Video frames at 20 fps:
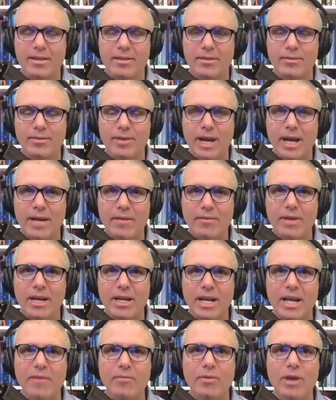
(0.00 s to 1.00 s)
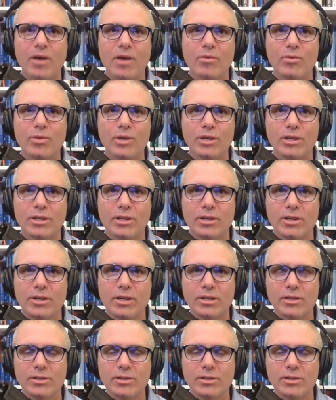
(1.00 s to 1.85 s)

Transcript: Right, right. And we're going